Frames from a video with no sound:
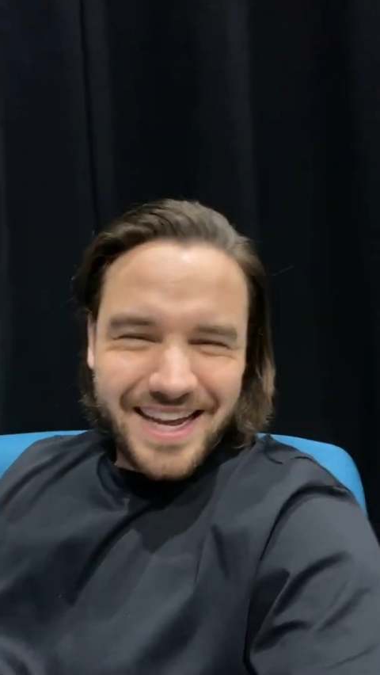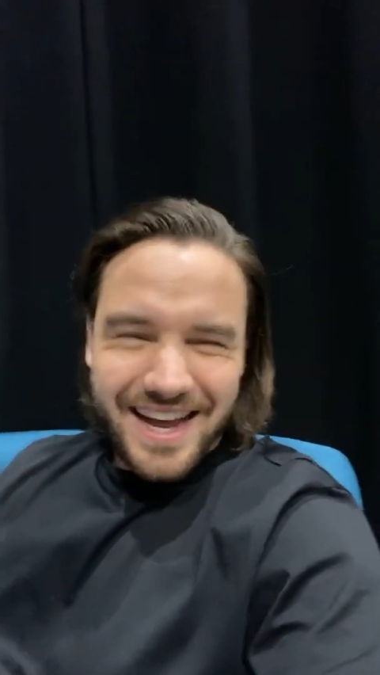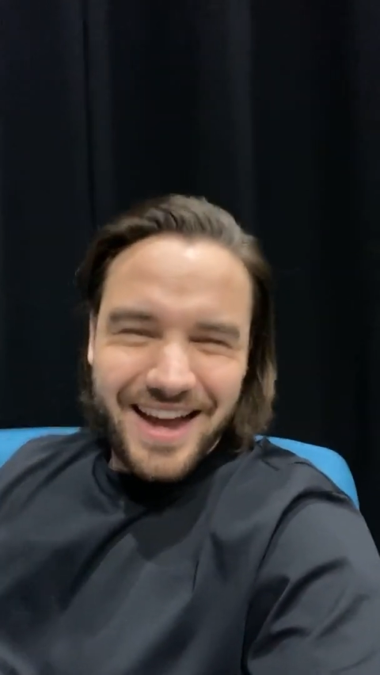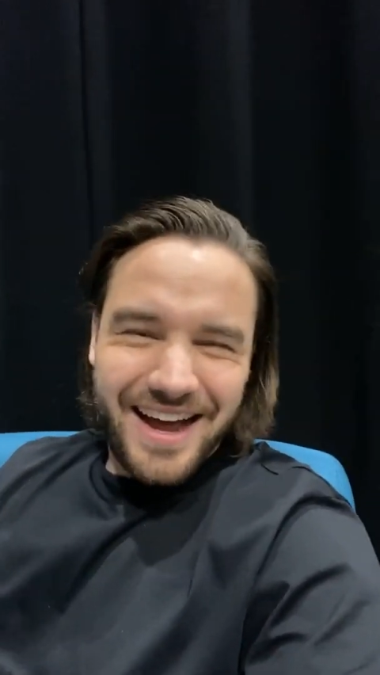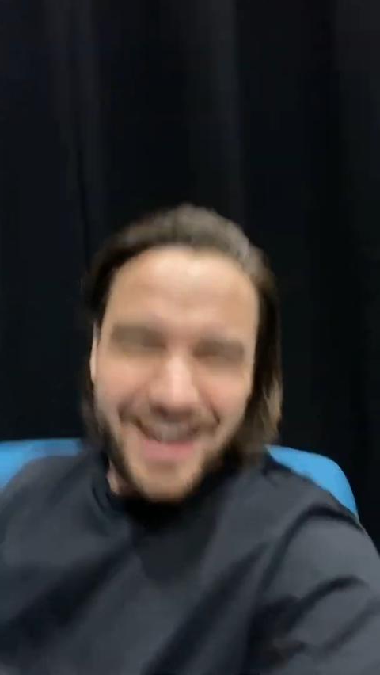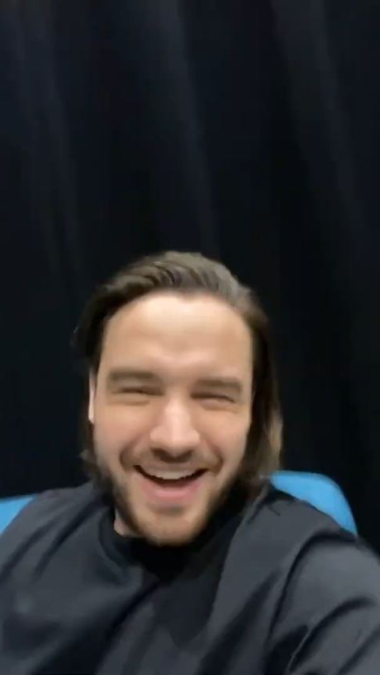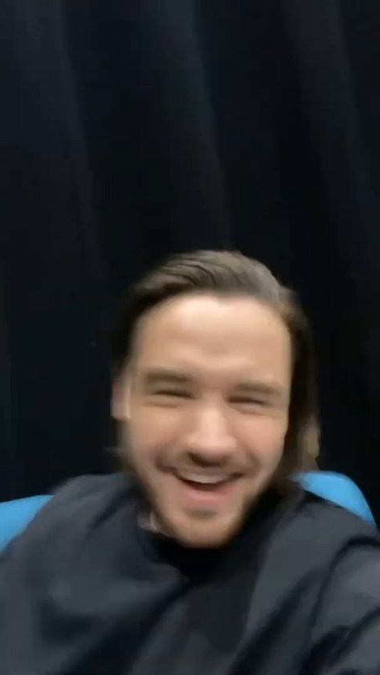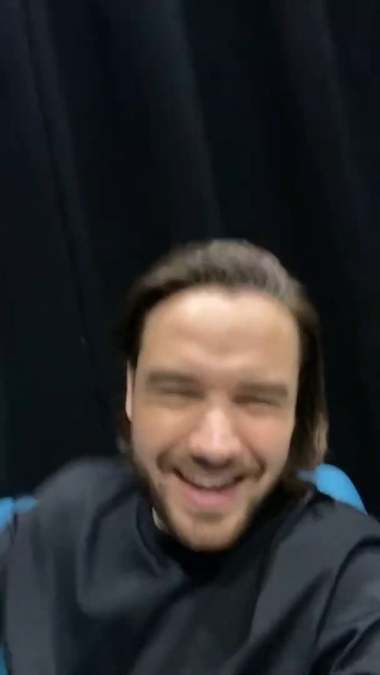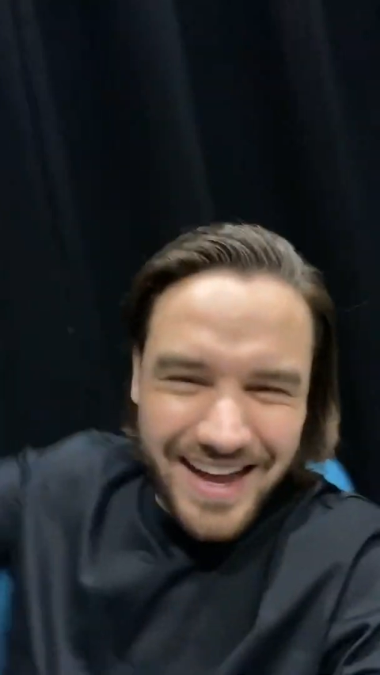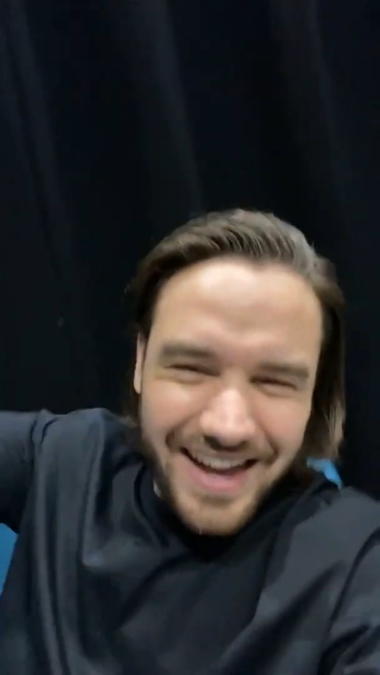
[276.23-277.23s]

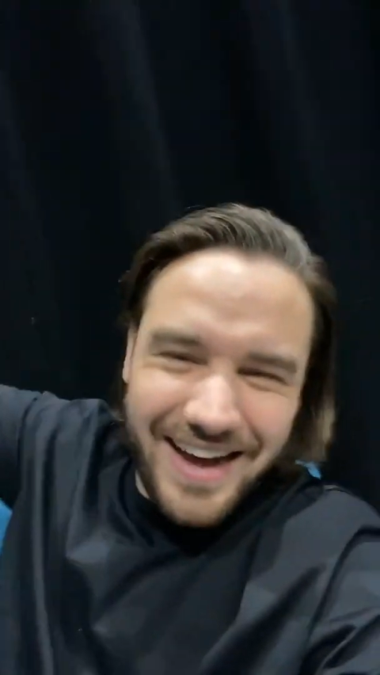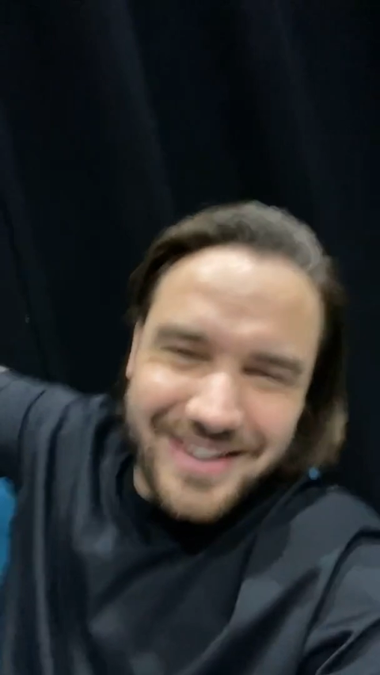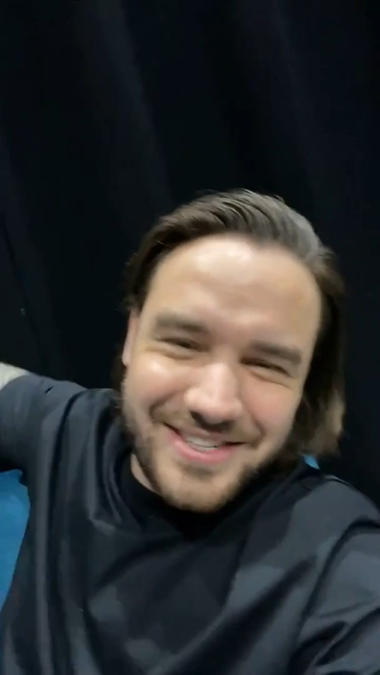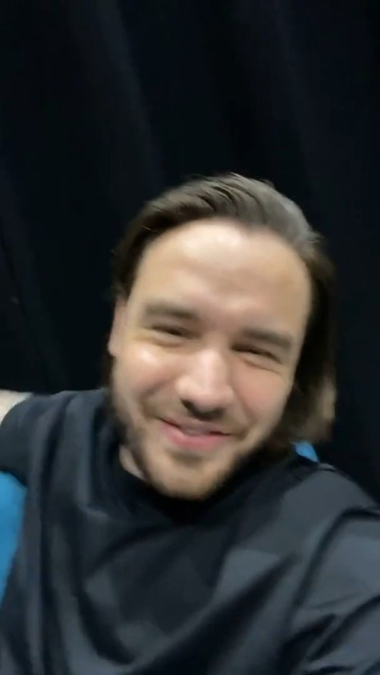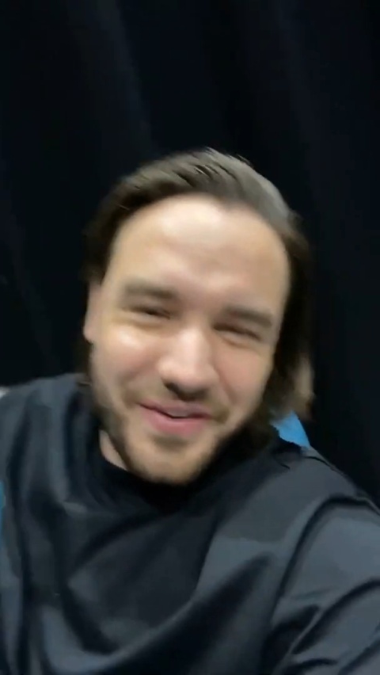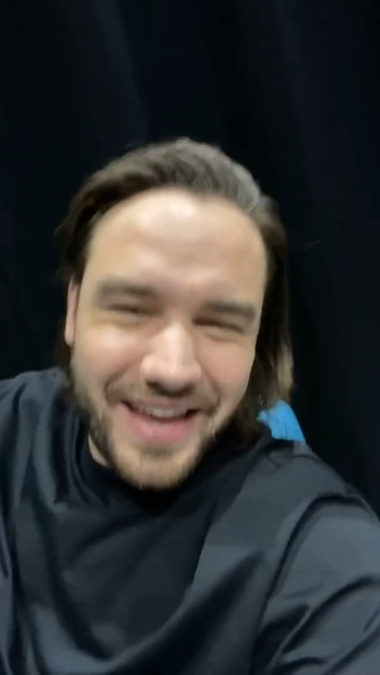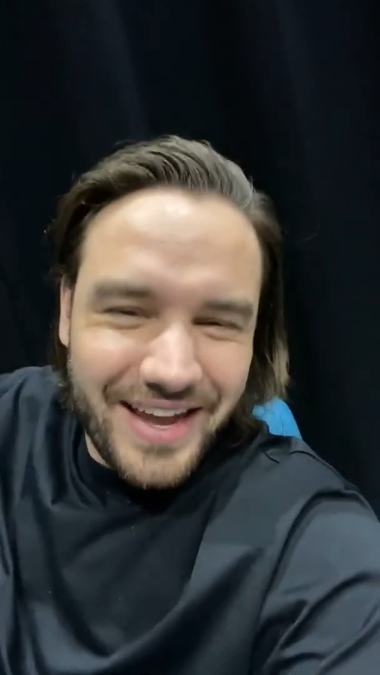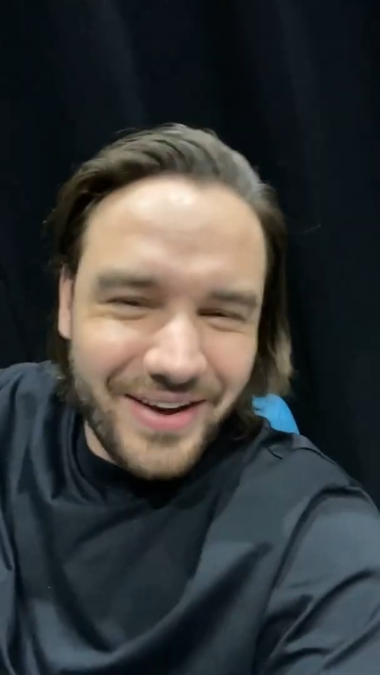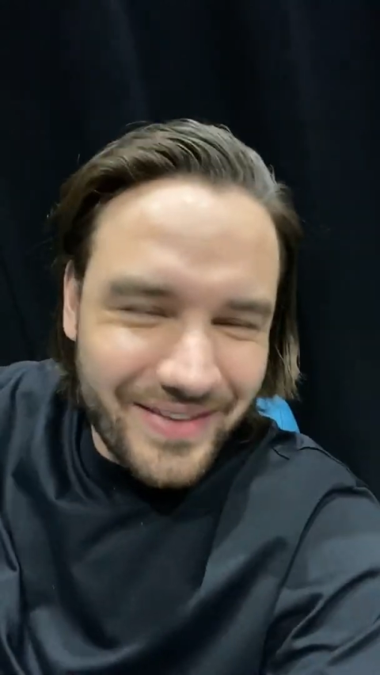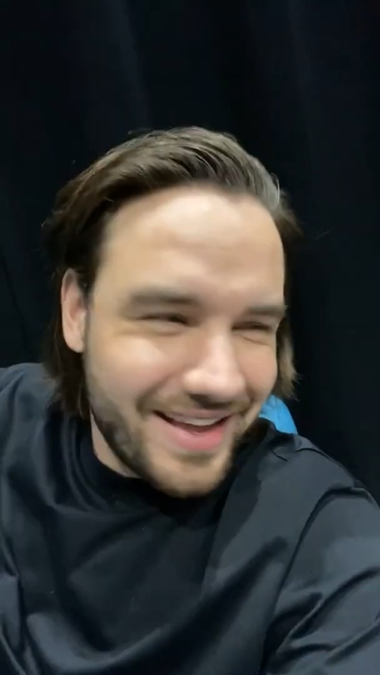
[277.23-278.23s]
How does it
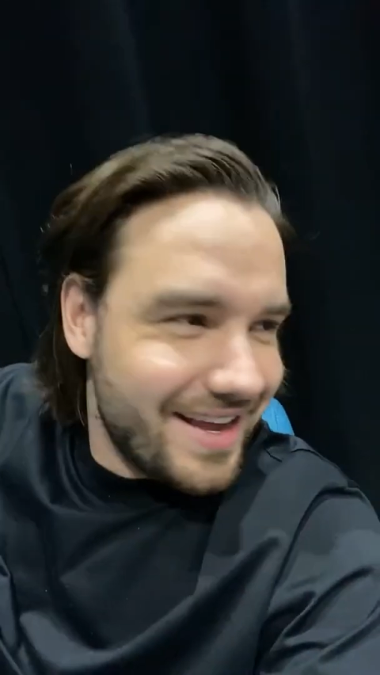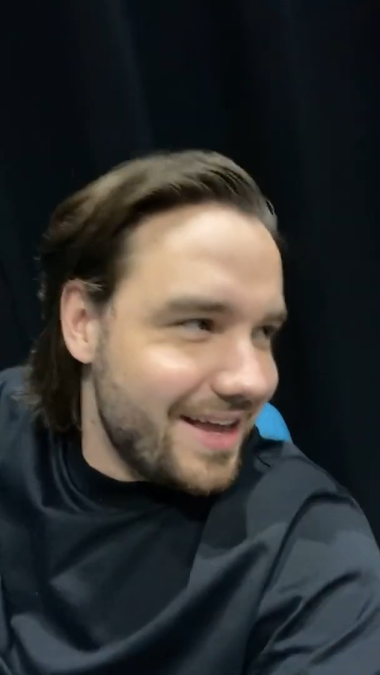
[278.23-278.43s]
feel?